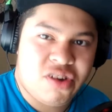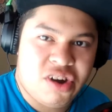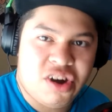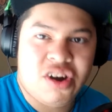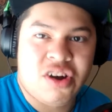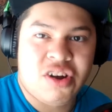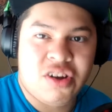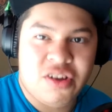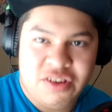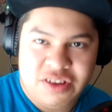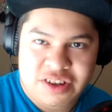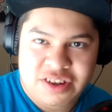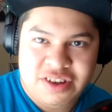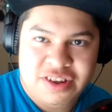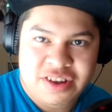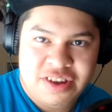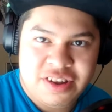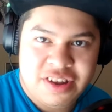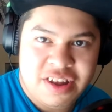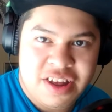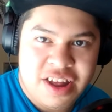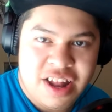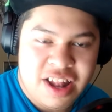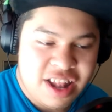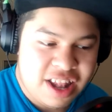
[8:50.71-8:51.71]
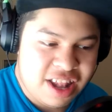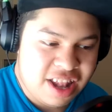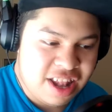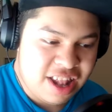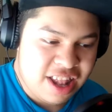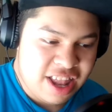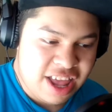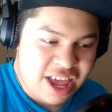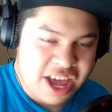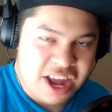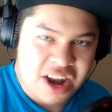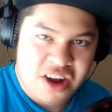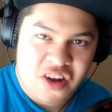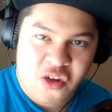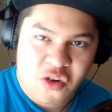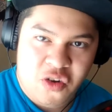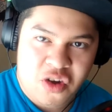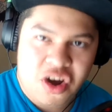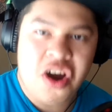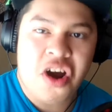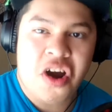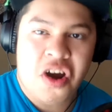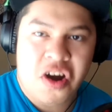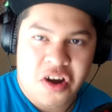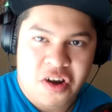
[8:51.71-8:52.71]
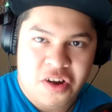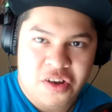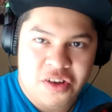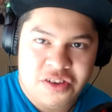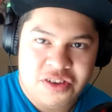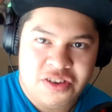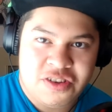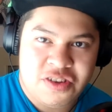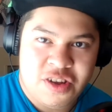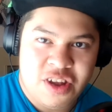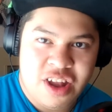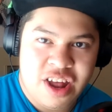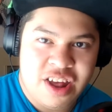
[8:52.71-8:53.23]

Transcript: girls, little girls.